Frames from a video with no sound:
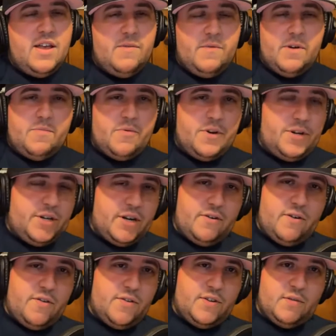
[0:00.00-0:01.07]
We appreciate
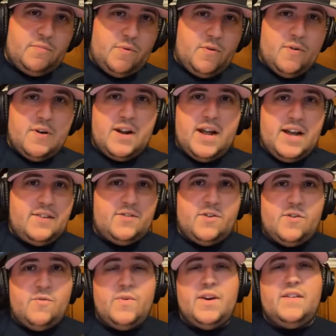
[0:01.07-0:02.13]
all the support. As
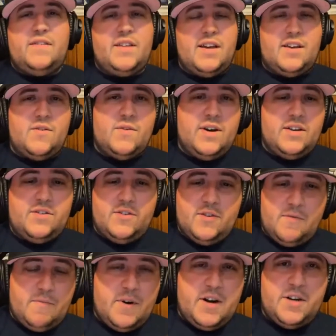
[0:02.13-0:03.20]
always, thank you guys
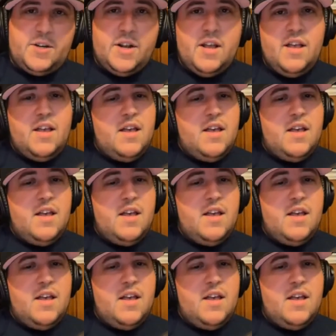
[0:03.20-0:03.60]
so much.